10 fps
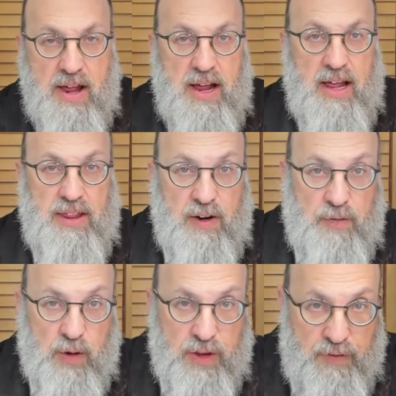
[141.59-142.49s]
and
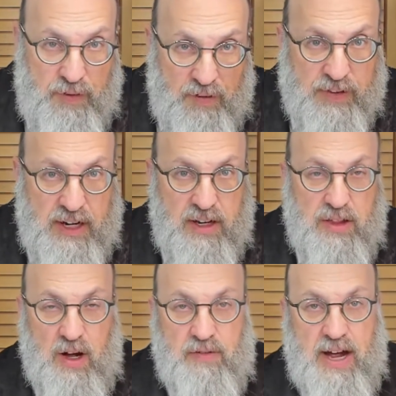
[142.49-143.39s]
therefore the 15th
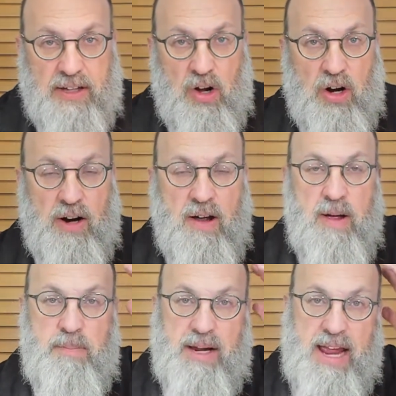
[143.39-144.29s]
of Adar
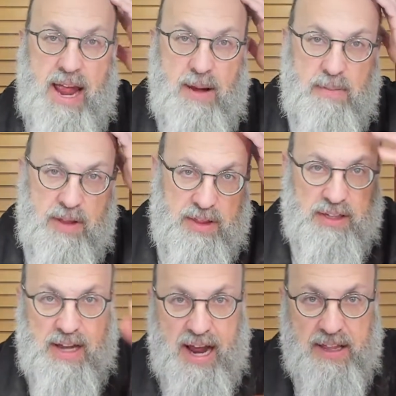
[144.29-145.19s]
became the
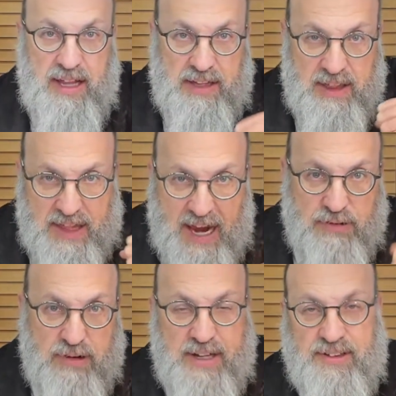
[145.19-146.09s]
day that they
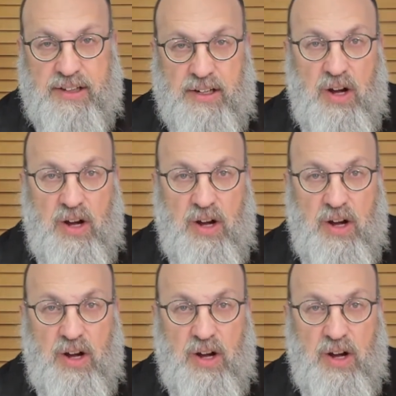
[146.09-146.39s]
rested.